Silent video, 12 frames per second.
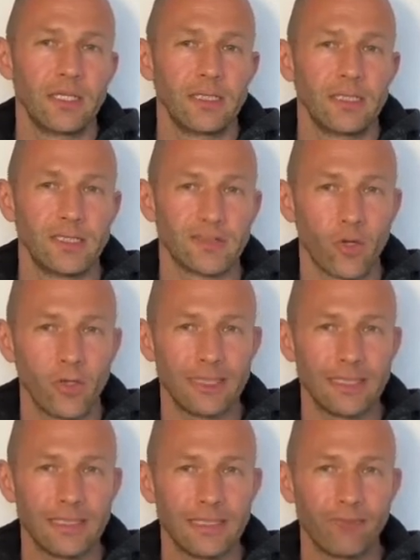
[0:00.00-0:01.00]
It's
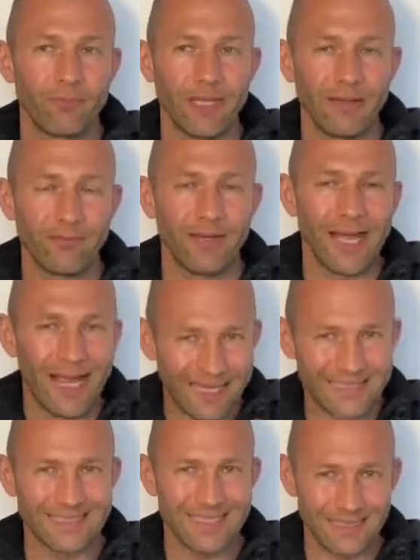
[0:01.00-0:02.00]
only ever
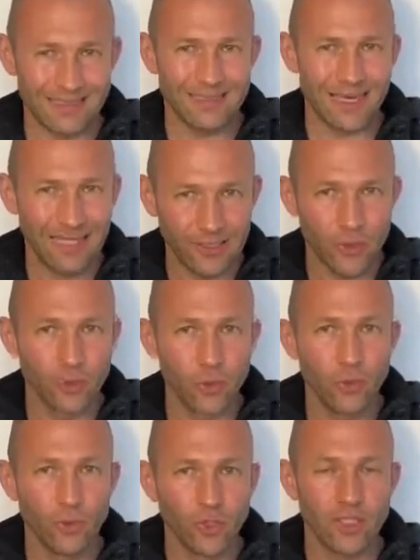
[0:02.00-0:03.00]
accessed and
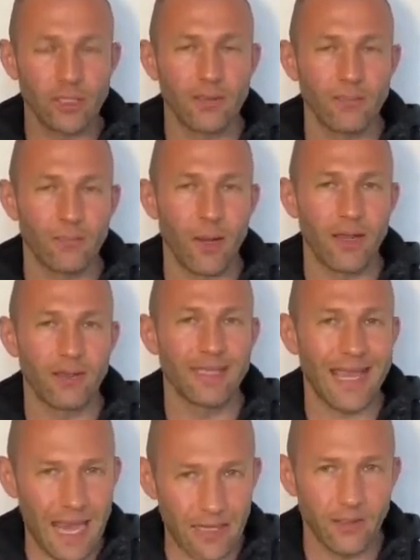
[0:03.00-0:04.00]
used by
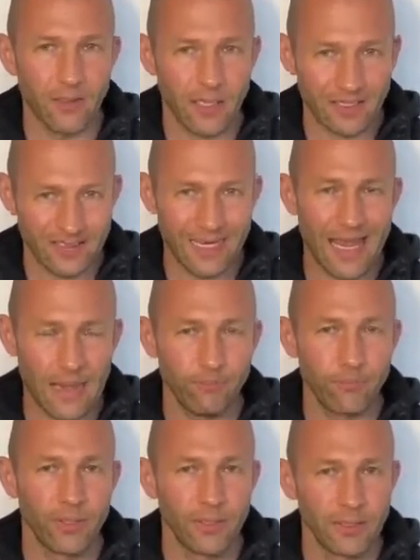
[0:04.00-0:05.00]
the Analyze
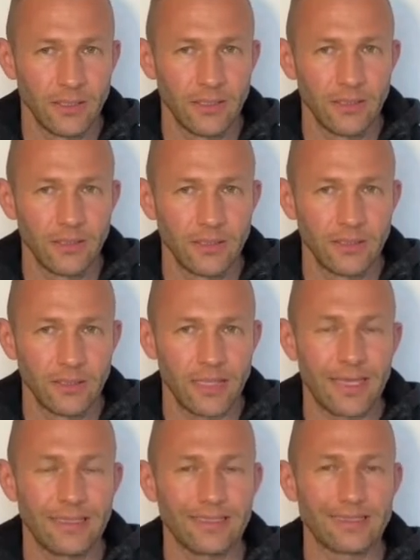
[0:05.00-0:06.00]
app,
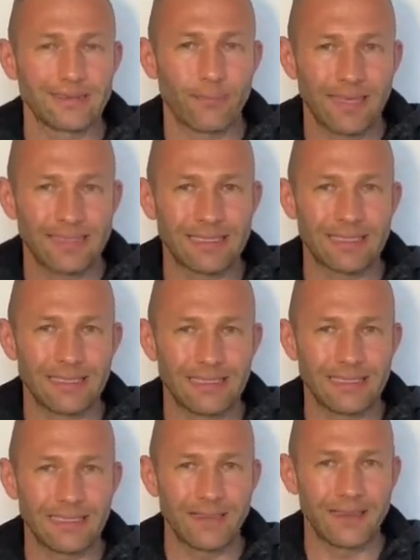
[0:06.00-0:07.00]
and it's
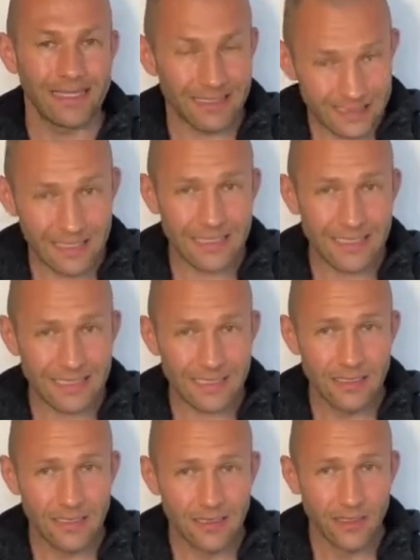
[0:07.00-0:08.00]
basically the key
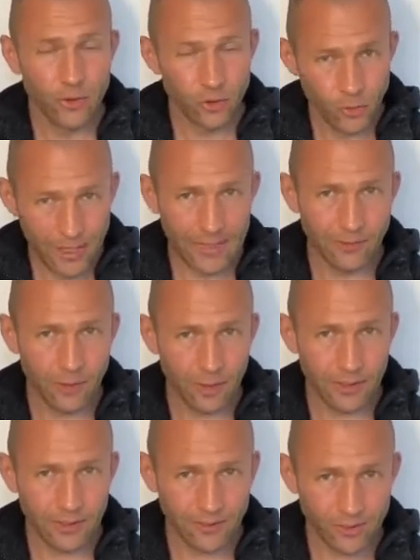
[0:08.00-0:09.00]
to
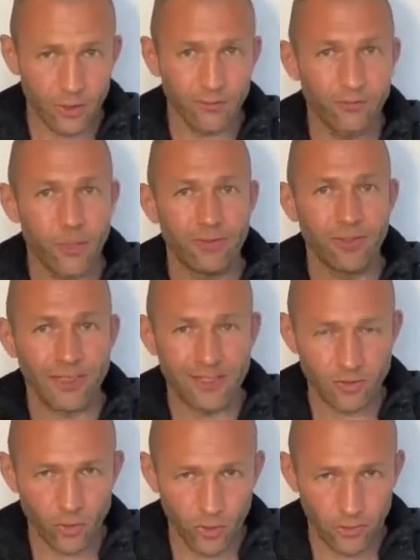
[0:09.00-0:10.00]
unlock it. So if you ever
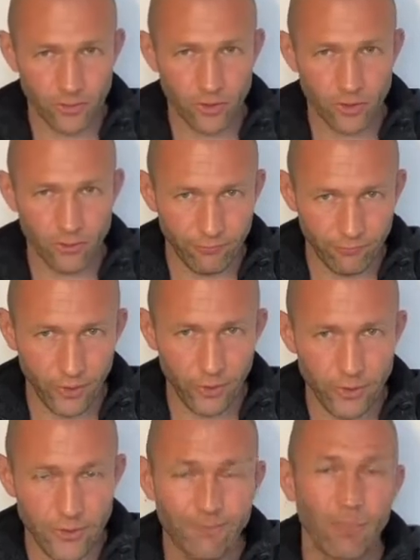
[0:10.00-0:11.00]
install it on your
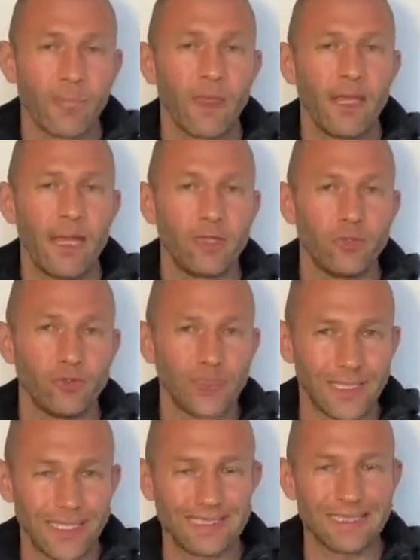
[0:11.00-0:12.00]
phone and you
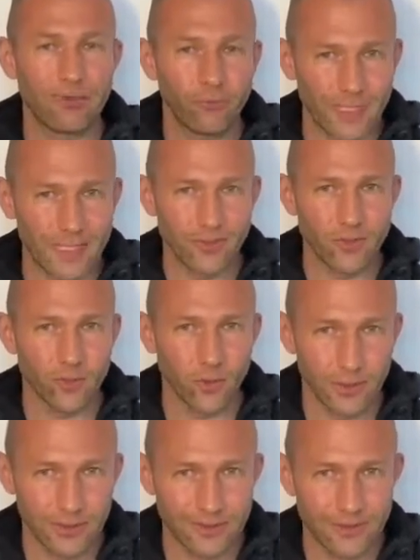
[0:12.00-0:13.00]
delete and
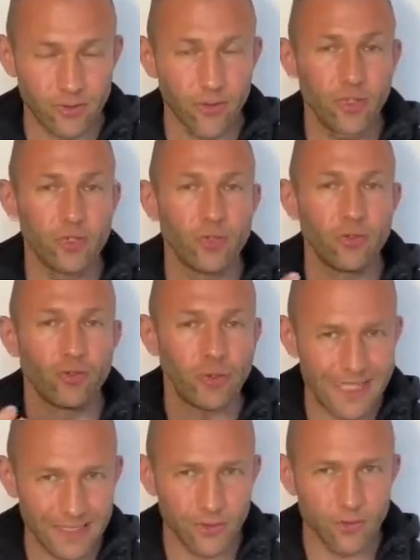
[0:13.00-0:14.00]
reinstall it, as soon as you
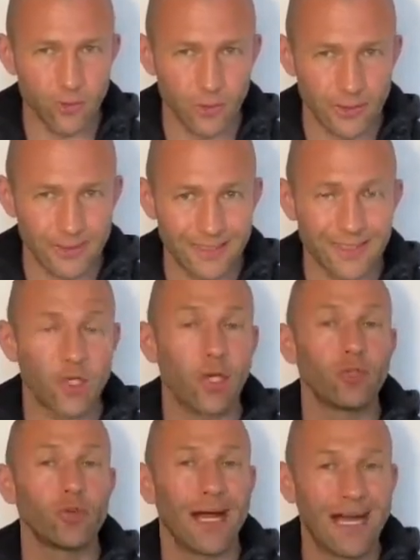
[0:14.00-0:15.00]
reinstall it, it's
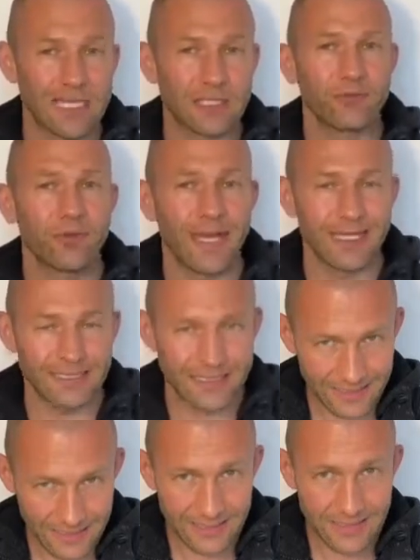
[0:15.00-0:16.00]
going to ask for that
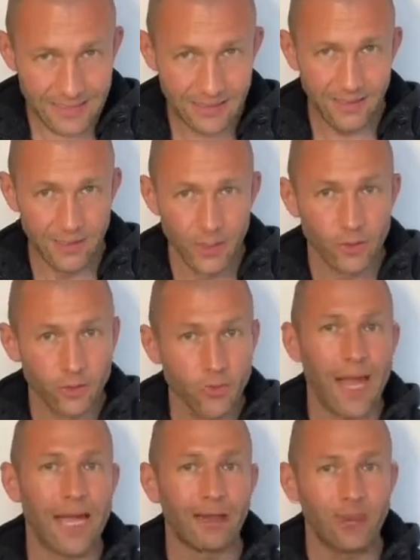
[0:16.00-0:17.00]
key to
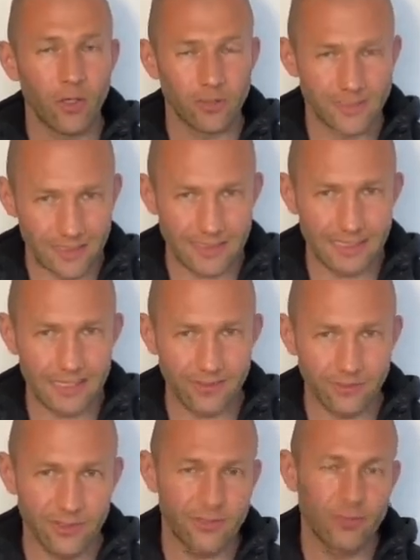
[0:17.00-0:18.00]
unlock the
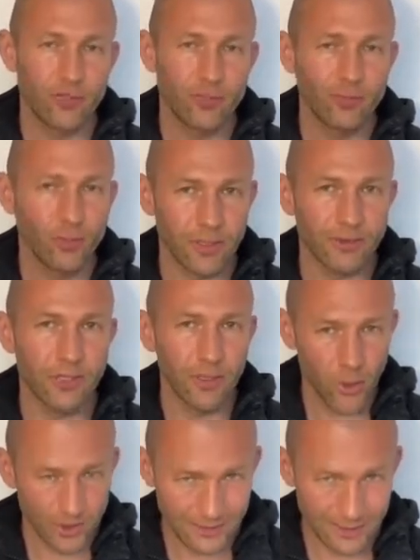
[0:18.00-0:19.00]
account as soon as you put in the
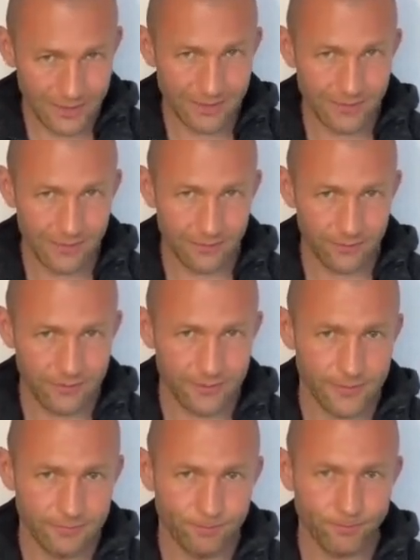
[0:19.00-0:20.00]
login
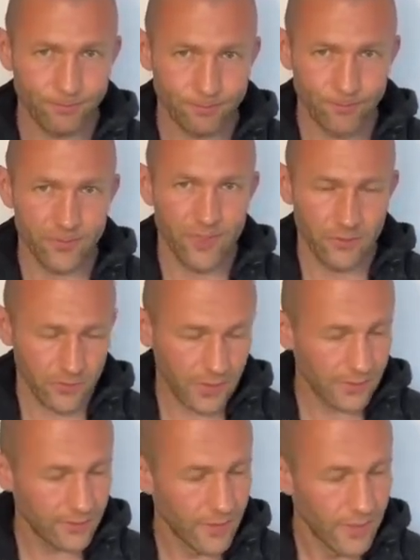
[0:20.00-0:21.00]
details. All right.